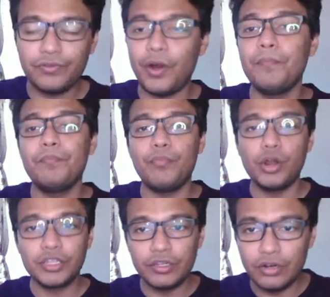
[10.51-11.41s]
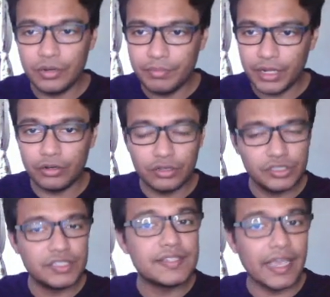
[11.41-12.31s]
from molecular
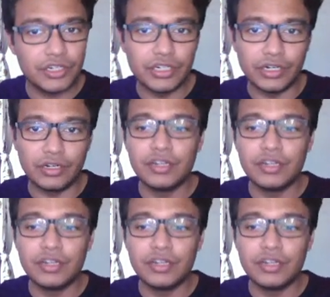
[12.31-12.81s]
biology section.